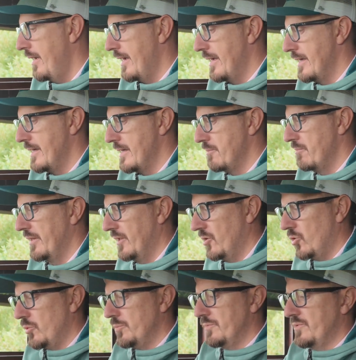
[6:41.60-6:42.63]
It
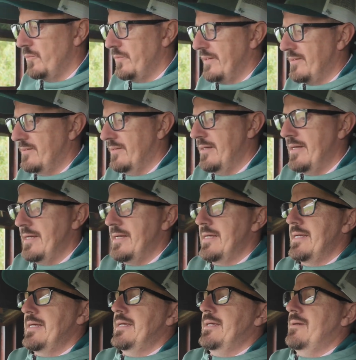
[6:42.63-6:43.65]
comes with
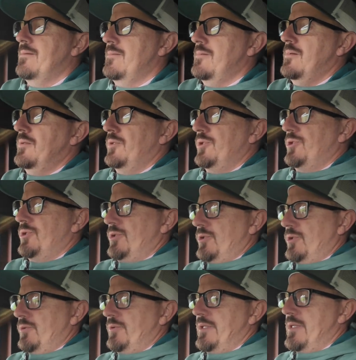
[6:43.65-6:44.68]
I'll
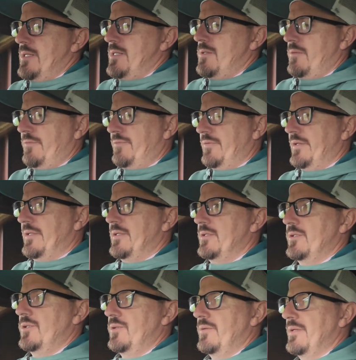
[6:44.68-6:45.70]
show you now if I can
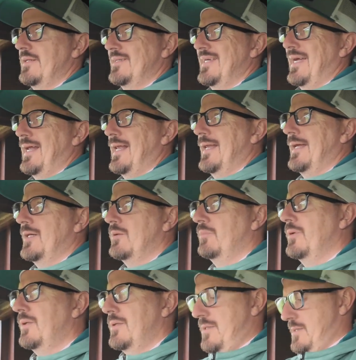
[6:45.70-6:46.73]
show you this, a
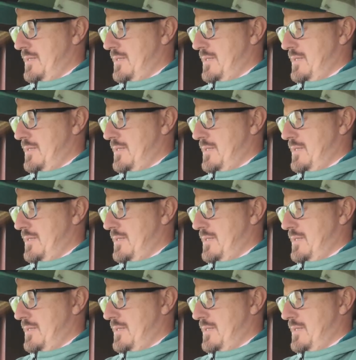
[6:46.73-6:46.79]
clickable